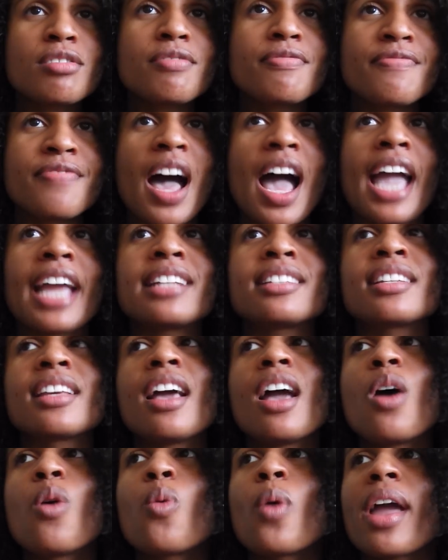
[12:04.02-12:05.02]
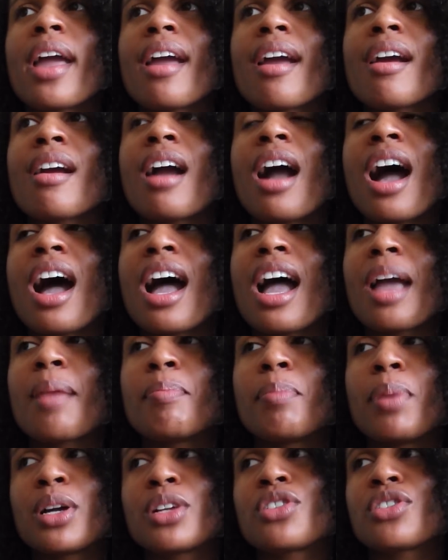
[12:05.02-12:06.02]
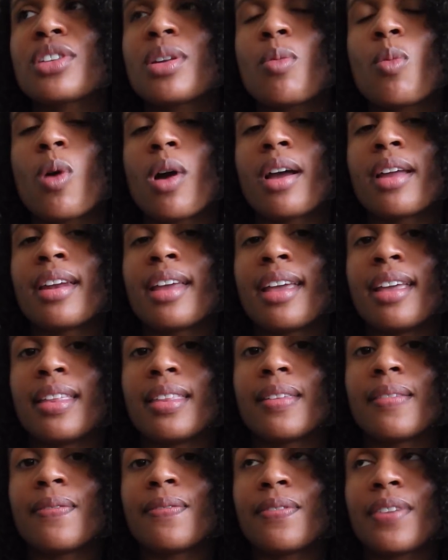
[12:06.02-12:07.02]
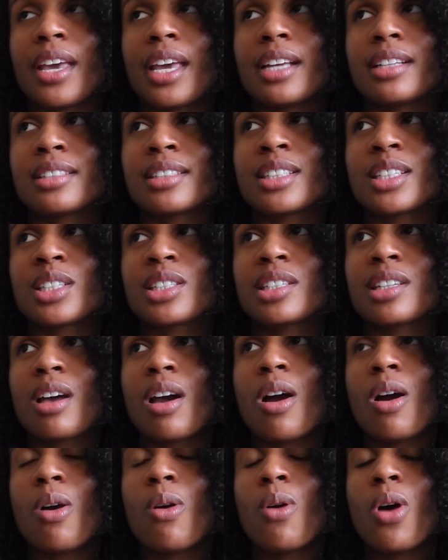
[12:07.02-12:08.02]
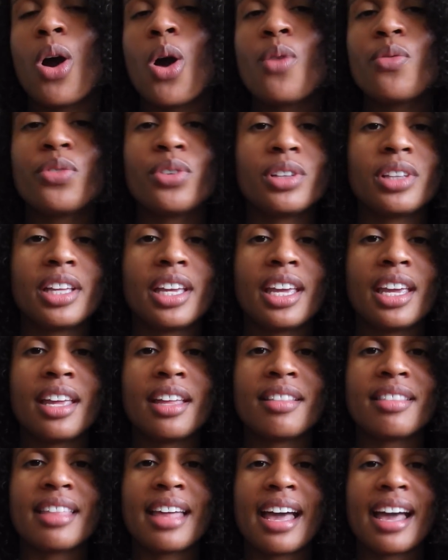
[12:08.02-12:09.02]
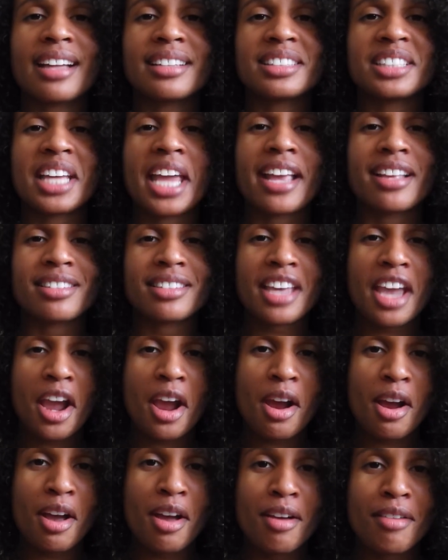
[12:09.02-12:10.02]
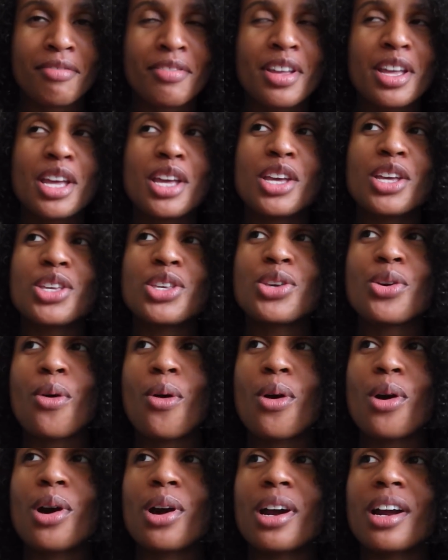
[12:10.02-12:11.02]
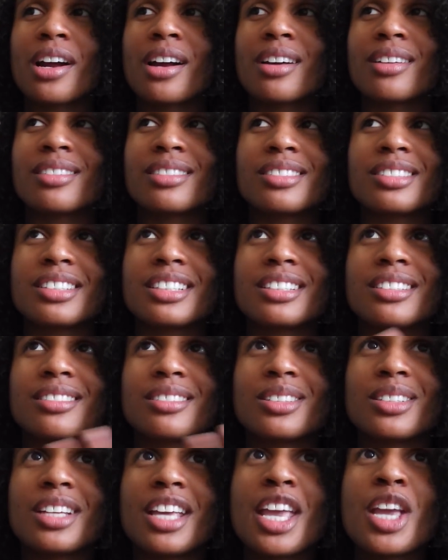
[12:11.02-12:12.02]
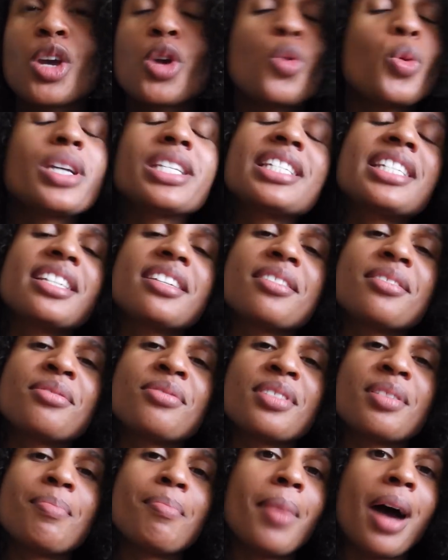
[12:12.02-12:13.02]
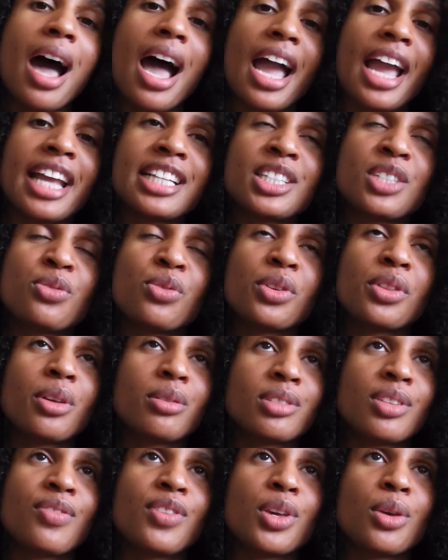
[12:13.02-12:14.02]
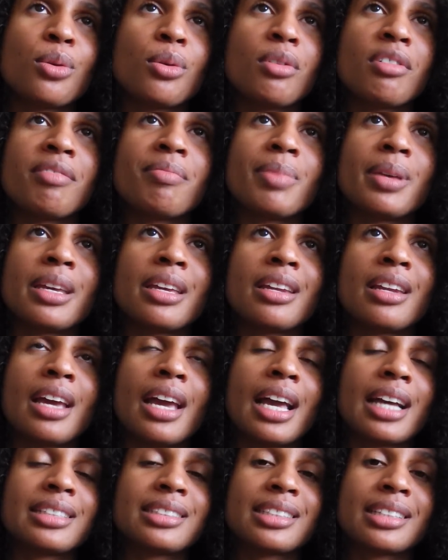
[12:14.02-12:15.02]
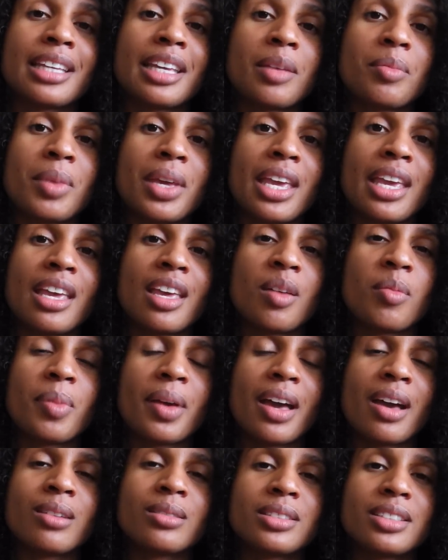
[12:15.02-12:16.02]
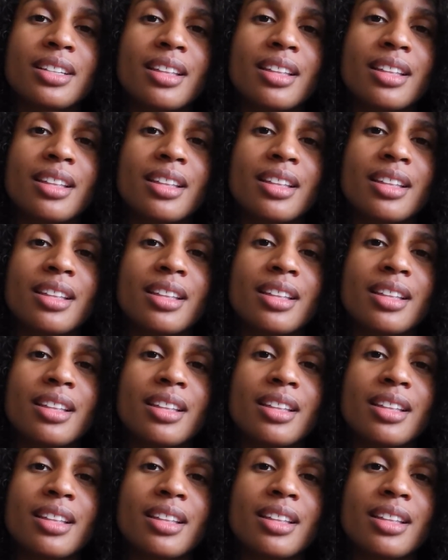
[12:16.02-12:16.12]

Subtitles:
fight where I punched someone in the face. So hopefully that takes care of your inquisitive minds, for those of you who have been asking me about